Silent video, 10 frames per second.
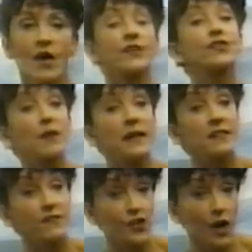the stress
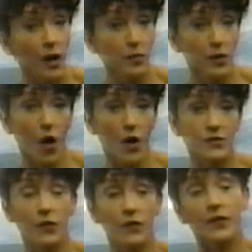of job
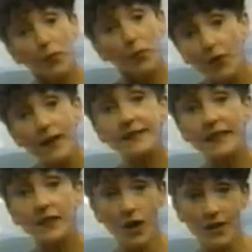loss or the
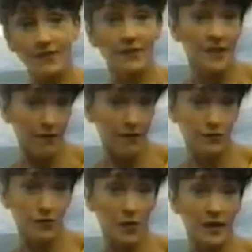depressing loss of a
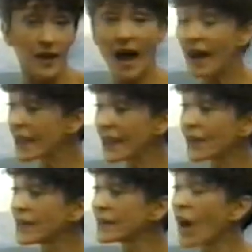loved one. I
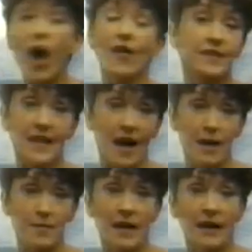hear it all the time.